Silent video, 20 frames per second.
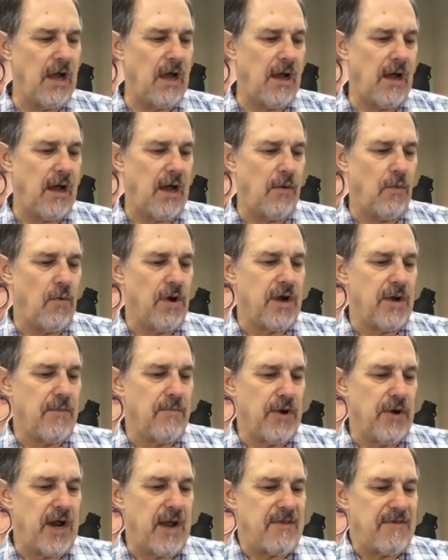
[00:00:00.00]
wanted to
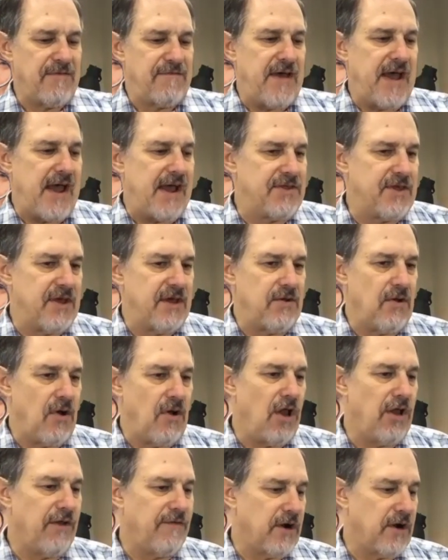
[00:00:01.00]
bring up the fact that
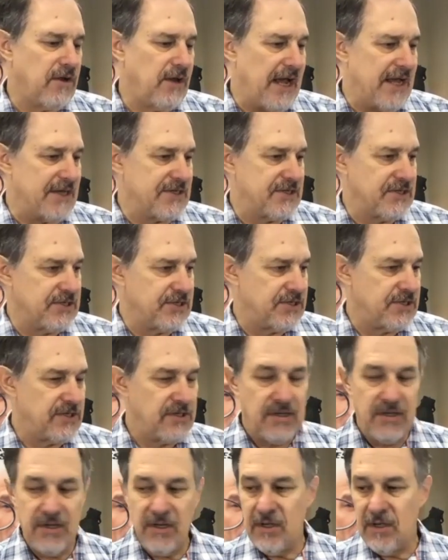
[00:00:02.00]
all of our glasses,
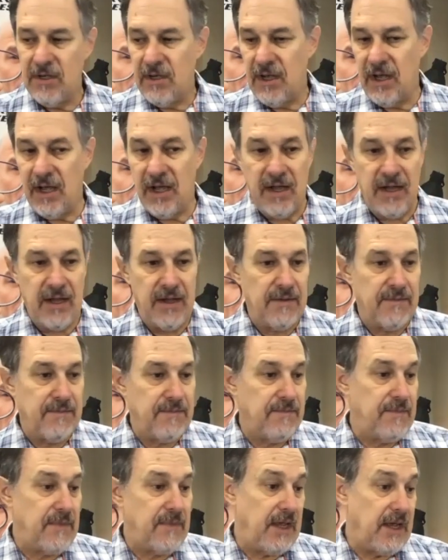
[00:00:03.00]

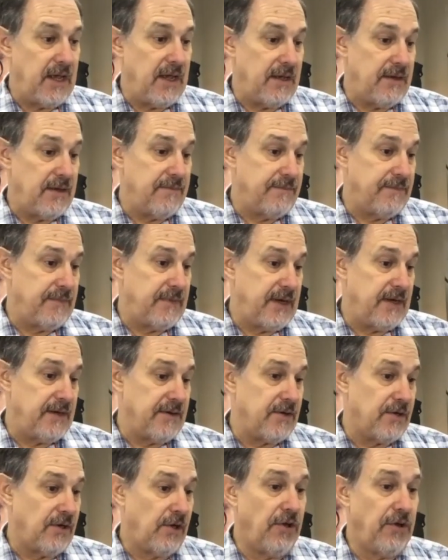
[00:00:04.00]

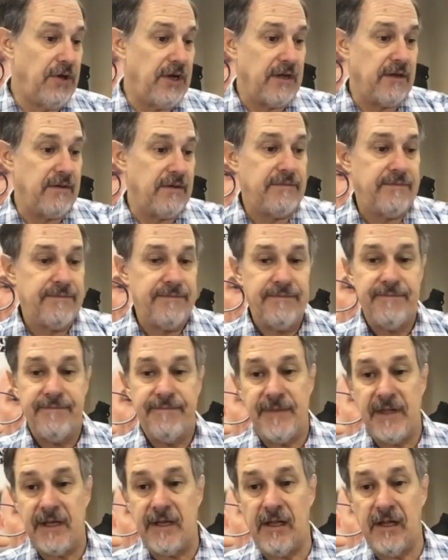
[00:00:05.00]
including
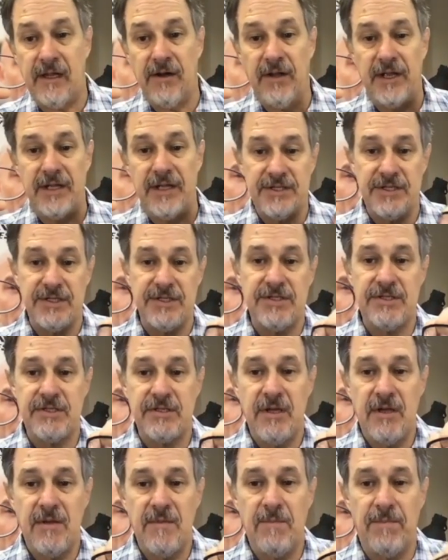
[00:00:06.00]
the clear lenses,
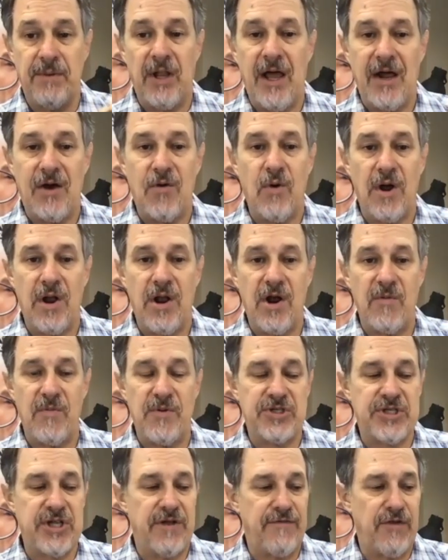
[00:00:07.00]
block 100%
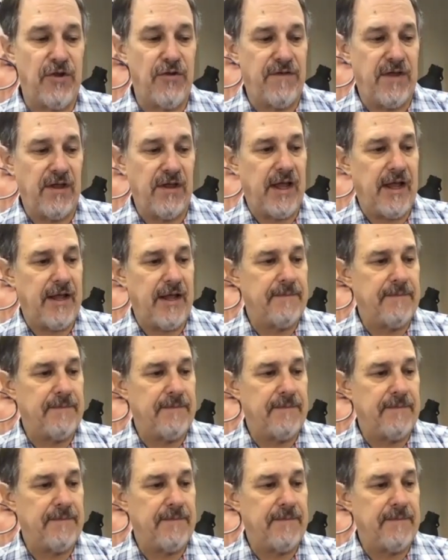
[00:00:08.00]
of UV light.